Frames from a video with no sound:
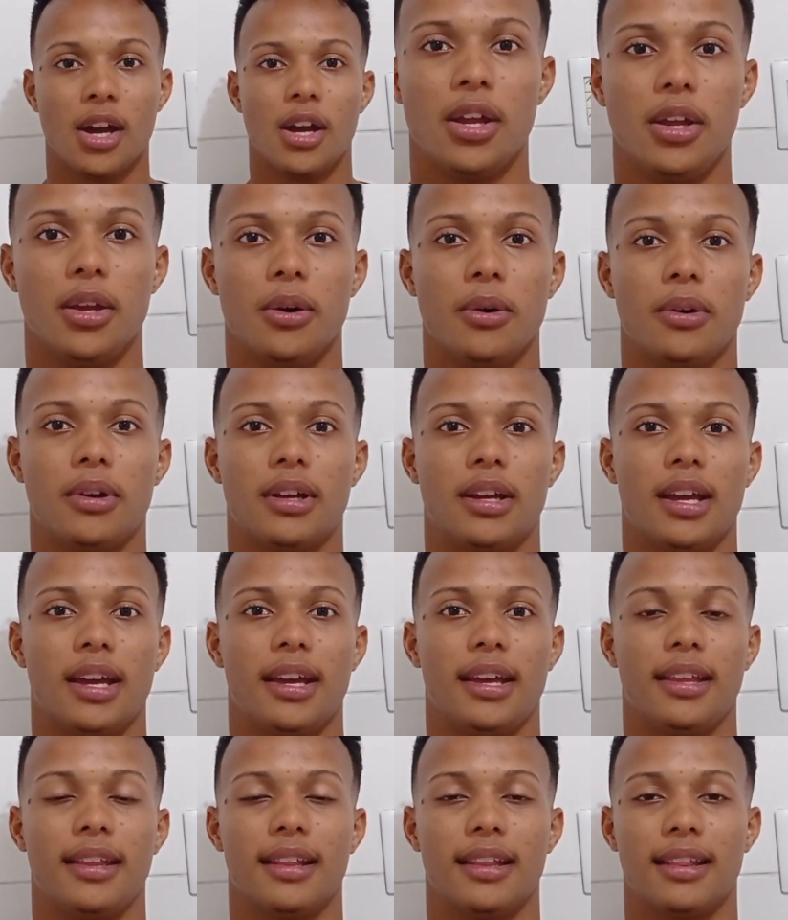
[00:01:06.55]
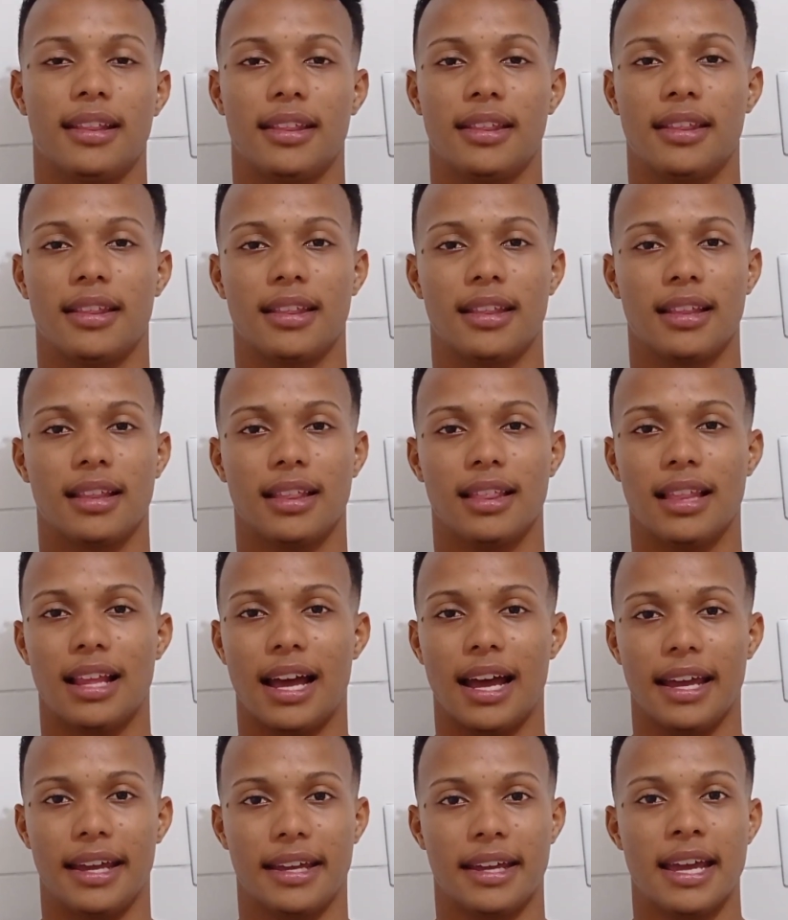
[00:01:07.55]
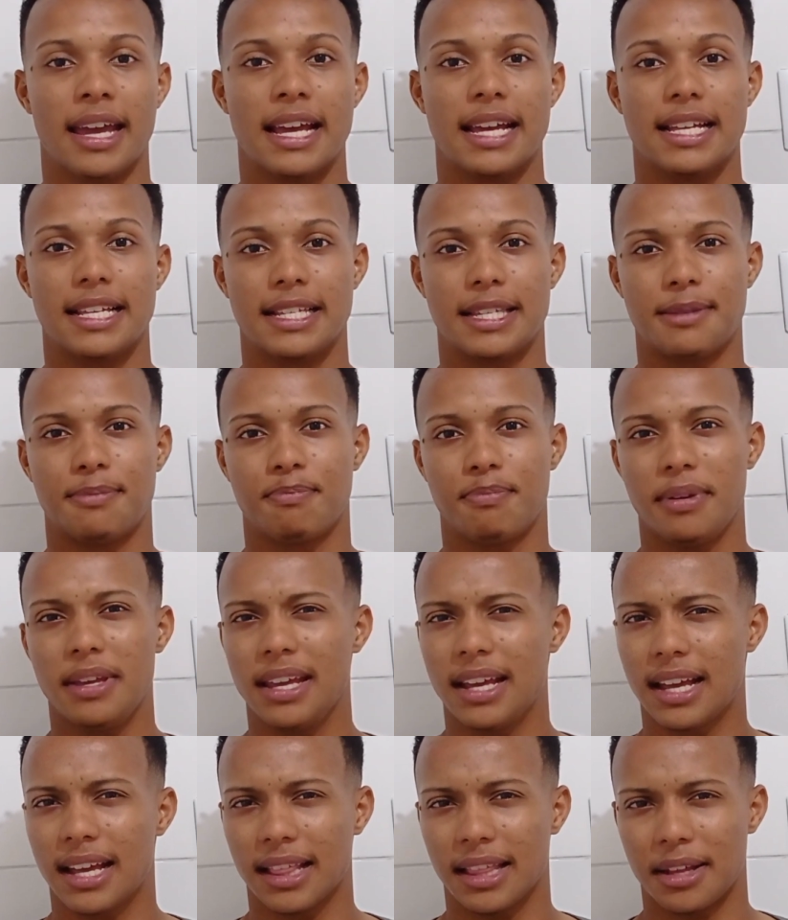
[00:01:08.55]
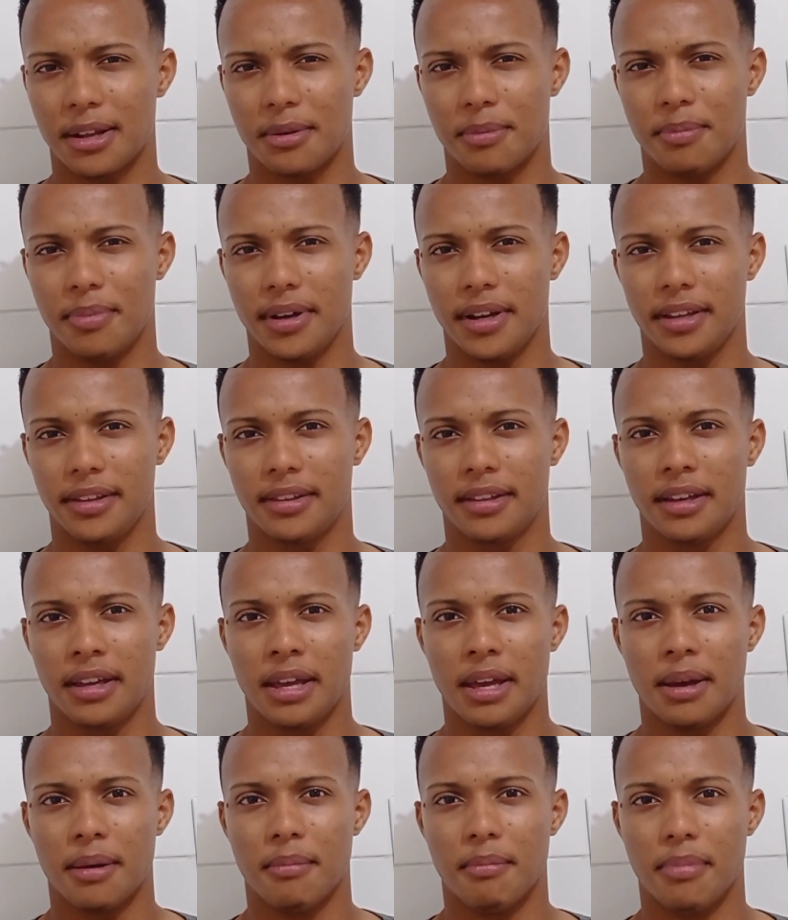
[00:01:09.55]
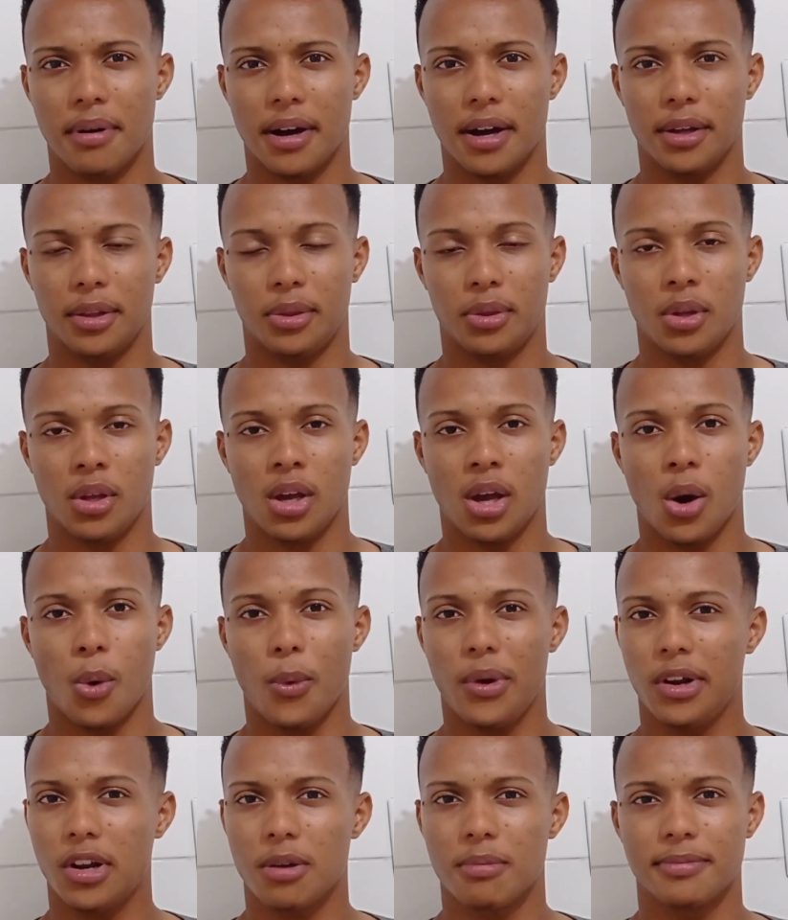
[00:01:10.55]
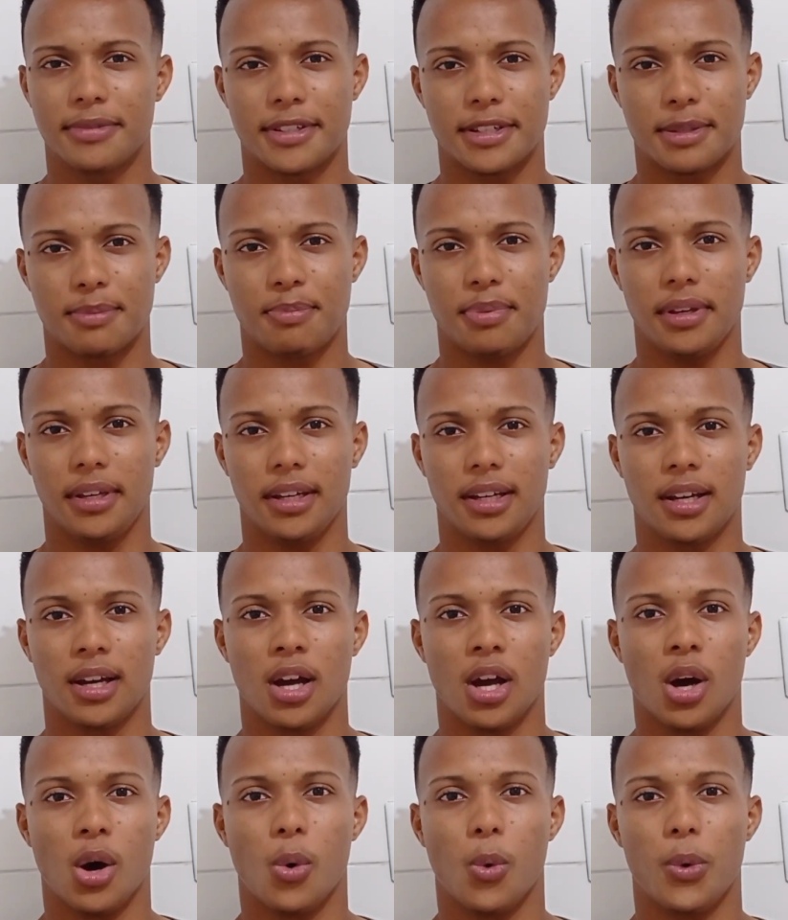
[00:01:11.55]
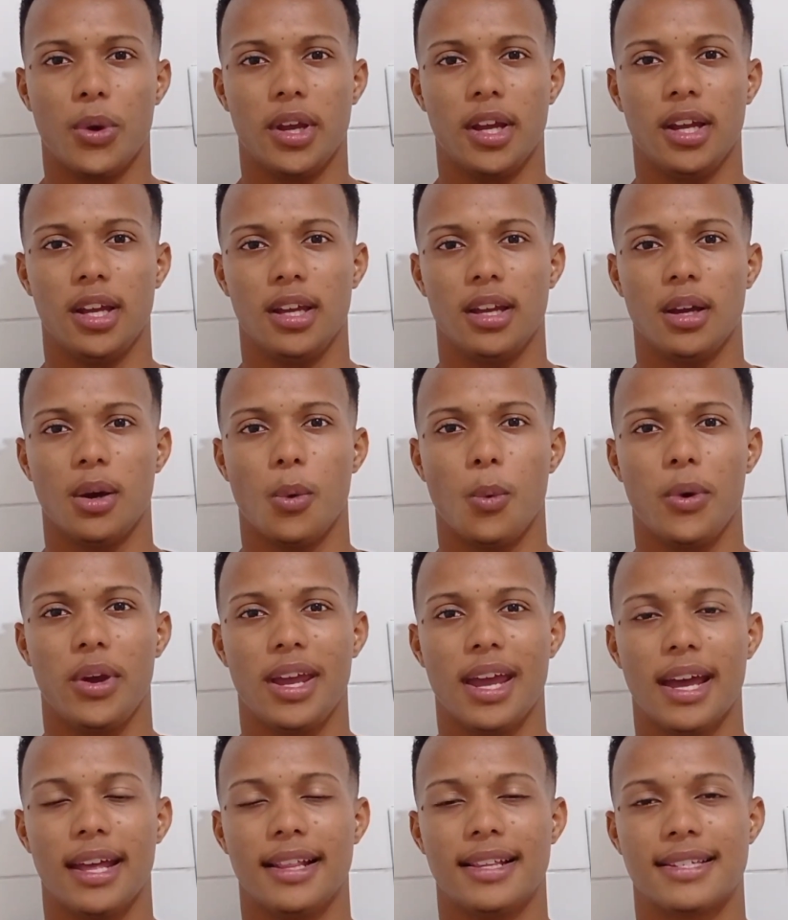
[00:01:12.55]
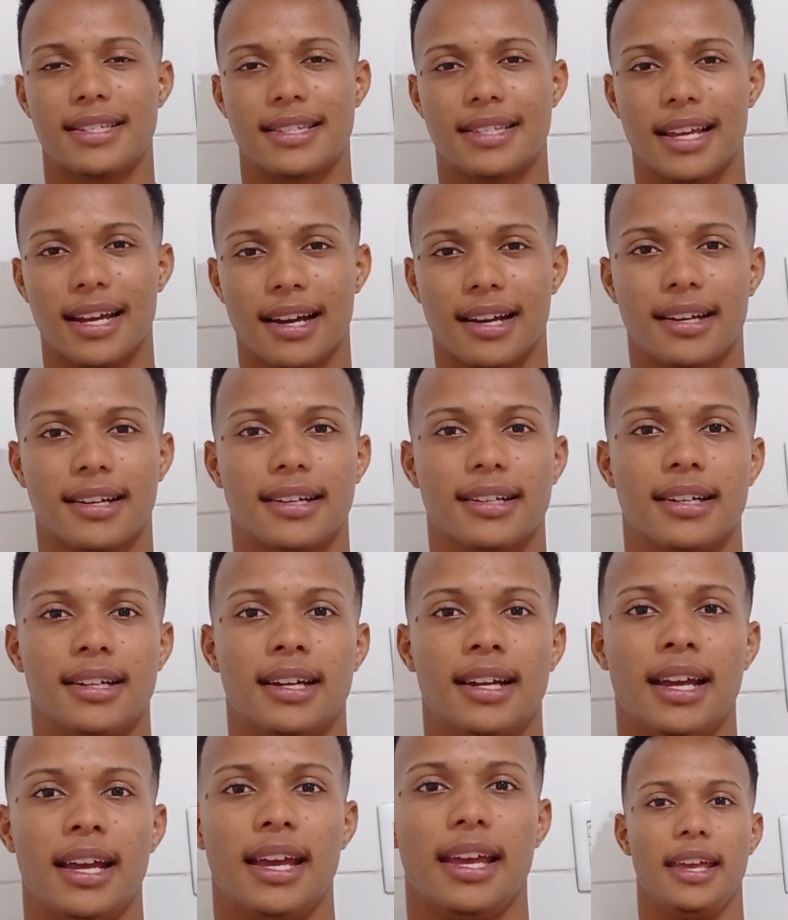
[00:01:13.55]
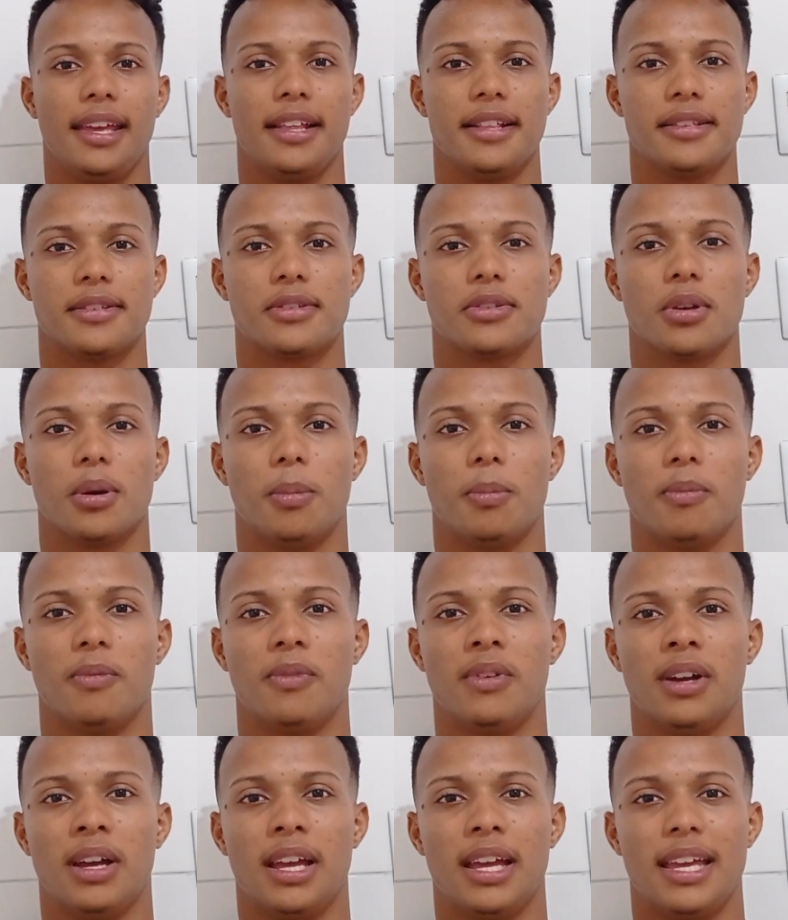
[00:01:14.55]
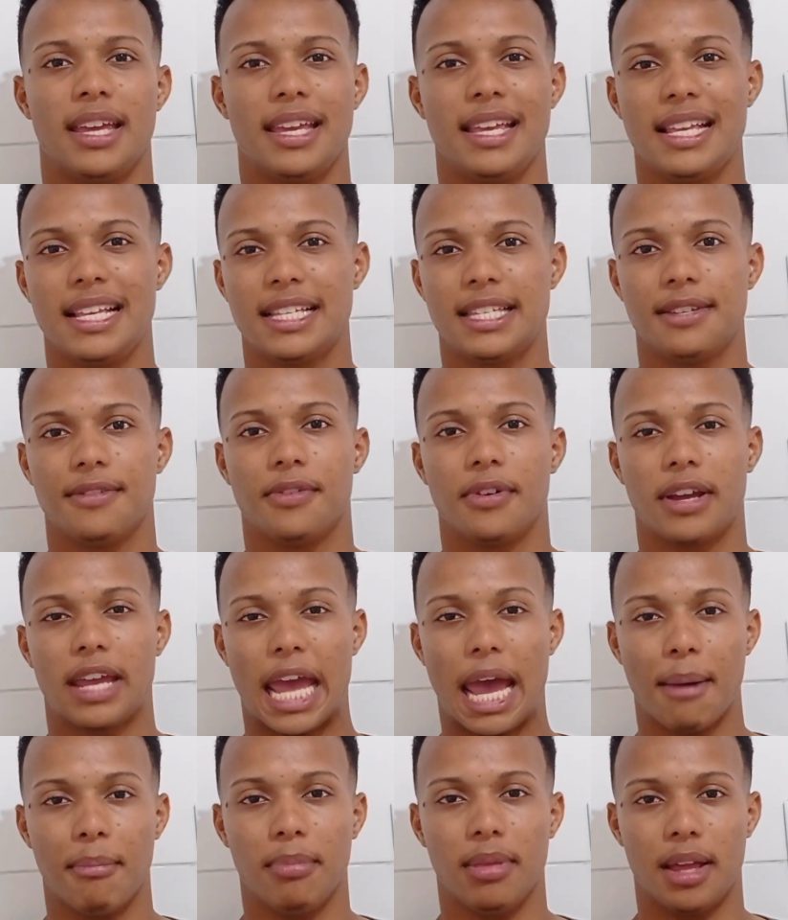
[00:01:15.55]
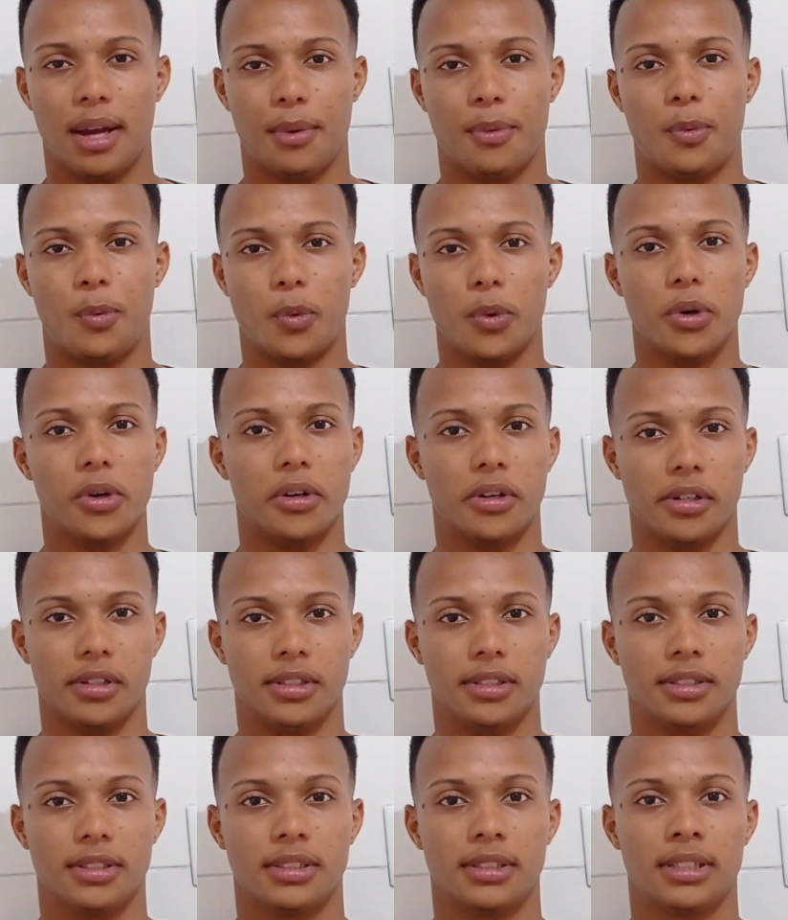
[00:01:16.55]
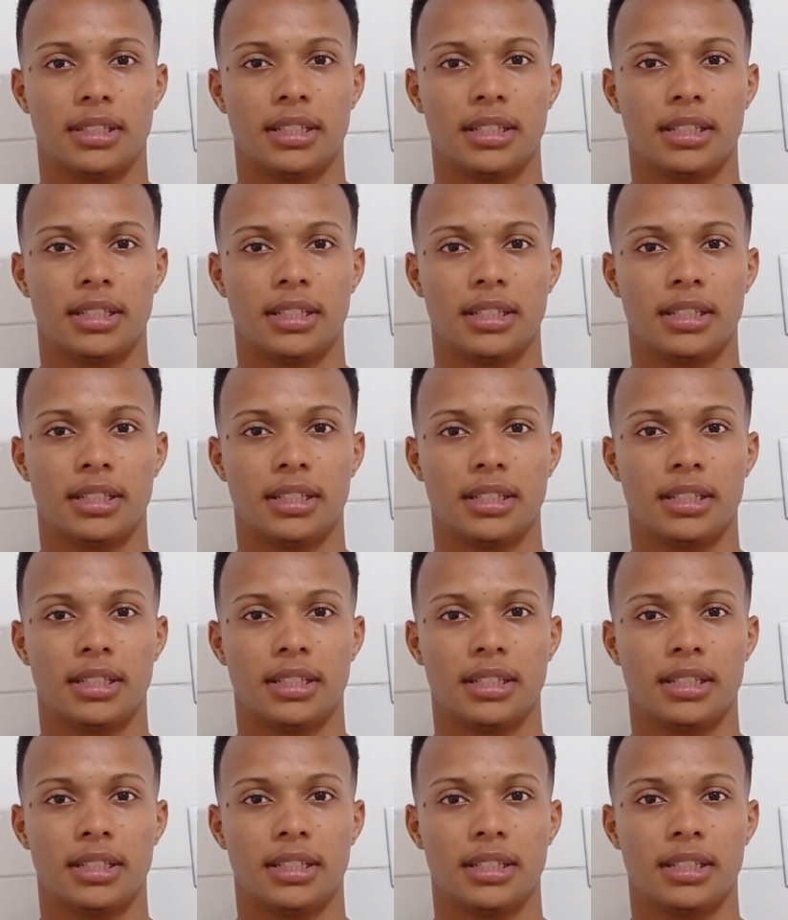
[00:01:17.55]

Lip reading: you can like speak a little bit, but when it comes to speak, we get stuck in some easy vocabulary words.